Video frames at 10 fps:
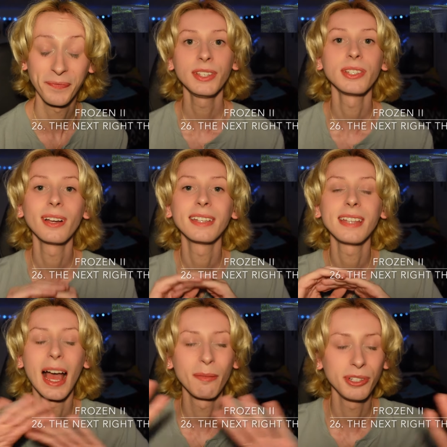This song is
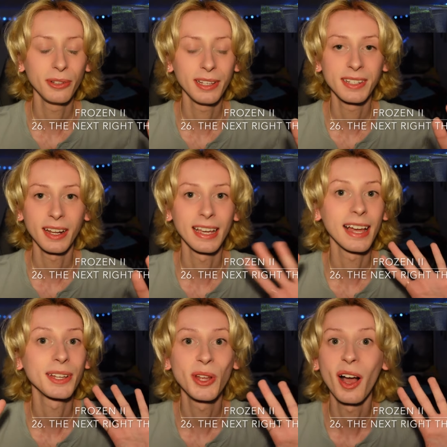absolutely stunning. I
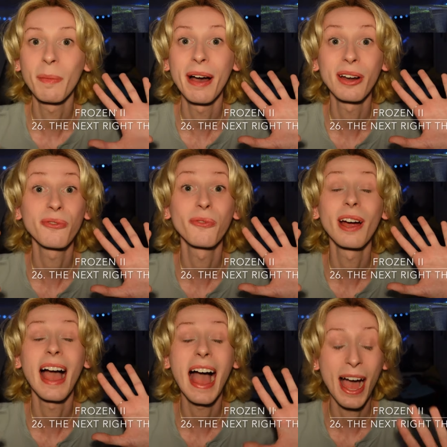could talk about it
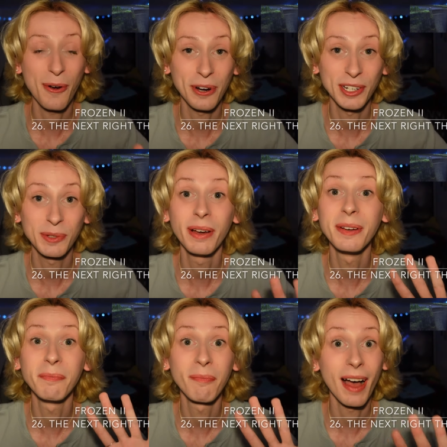for hours,
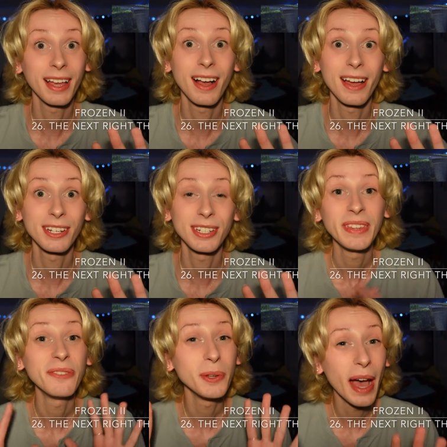but my gosh,
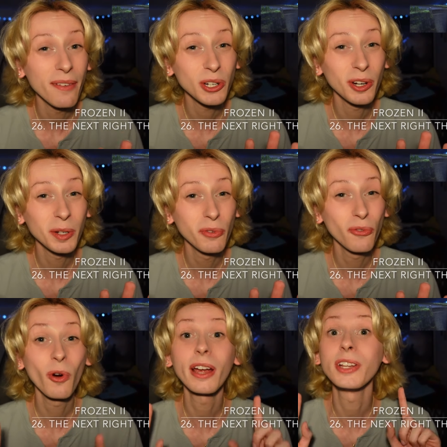if you haven't heard it
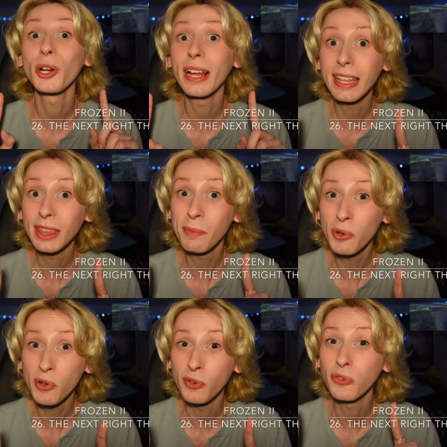before and you're in the
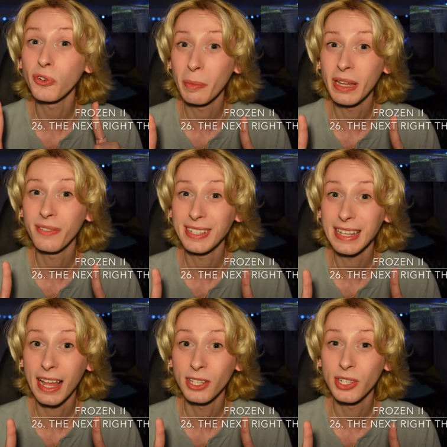mood for a bit of a
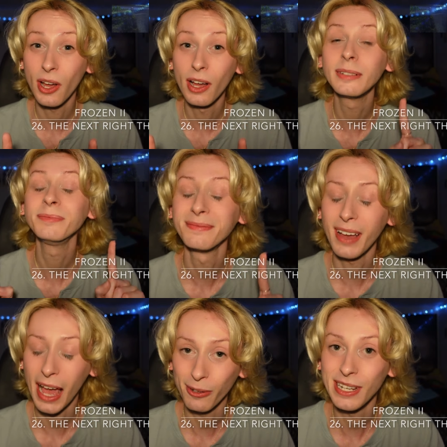sad song,
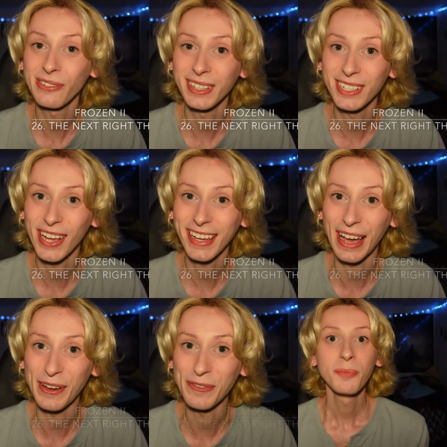I would definitely check it
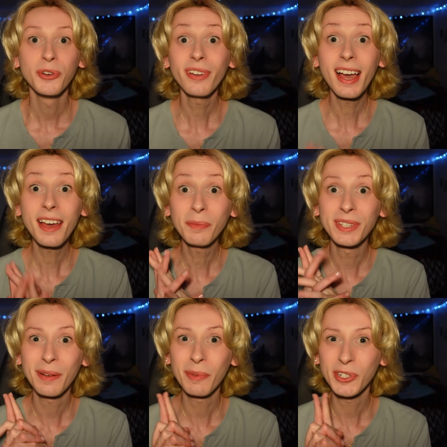out. Moving on up
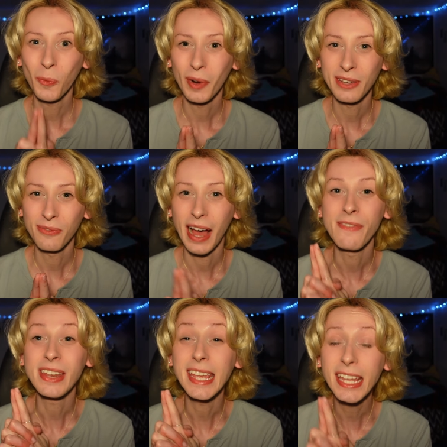to number
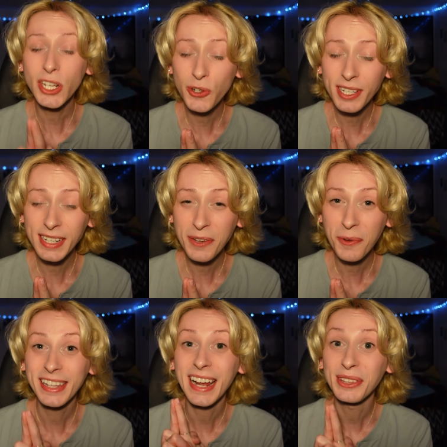25, an interesting
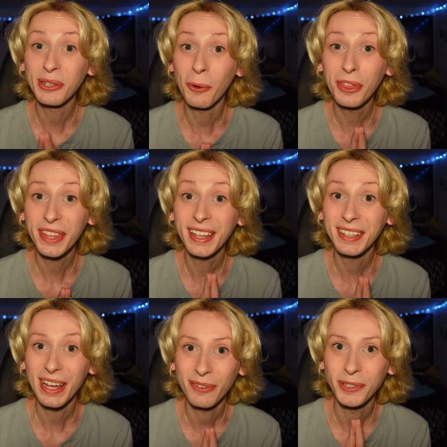one that I don't think a
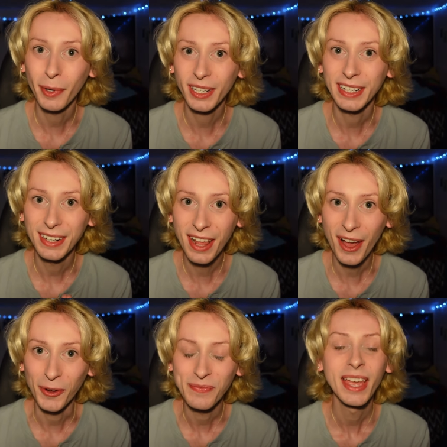lot of you are gonna
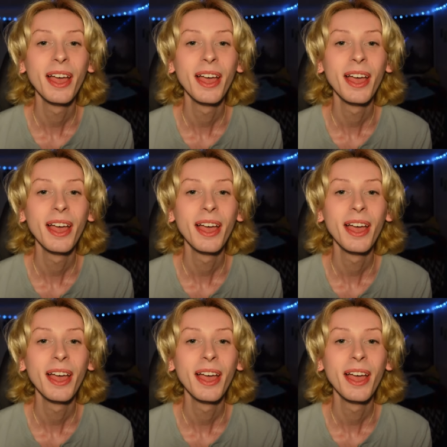know,